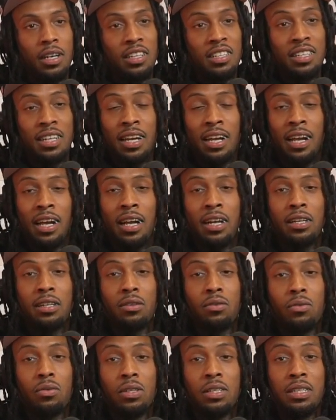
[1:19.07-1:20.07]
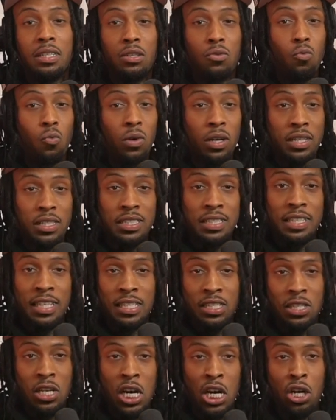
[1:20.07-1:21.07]
Then when
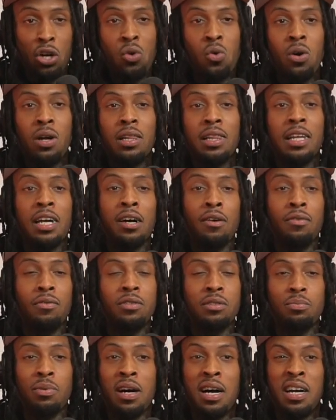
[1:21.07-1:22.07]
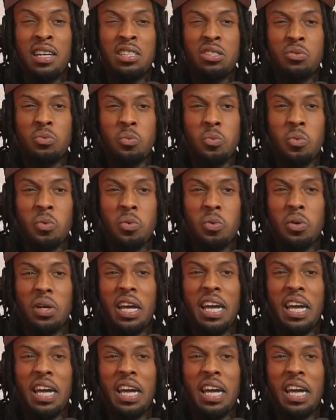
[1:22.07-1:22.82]
shit started going left was probably tw-